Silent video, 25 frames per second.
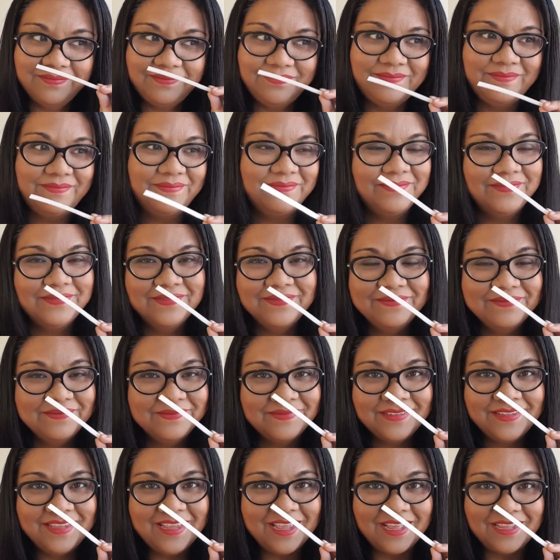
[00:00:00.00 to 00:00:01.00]
Mm,
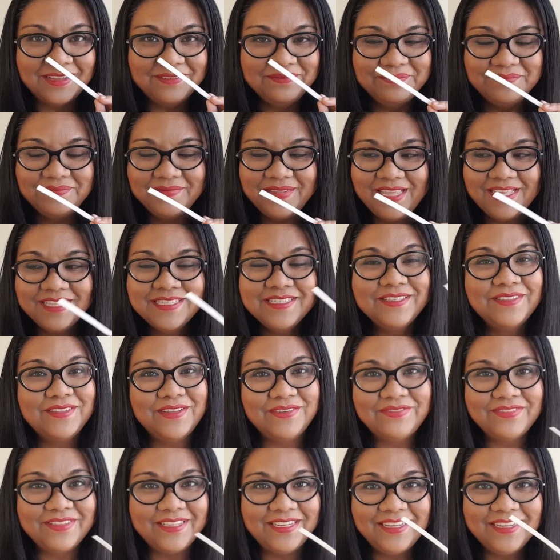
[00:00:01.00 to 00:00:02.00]
yeah, it's
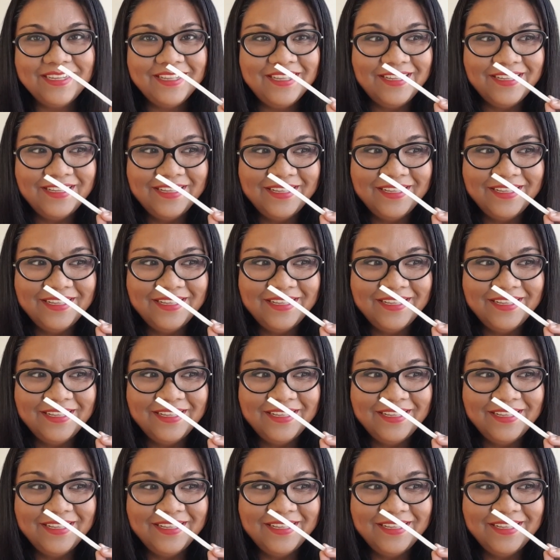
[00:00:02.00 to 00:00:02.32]
lovely.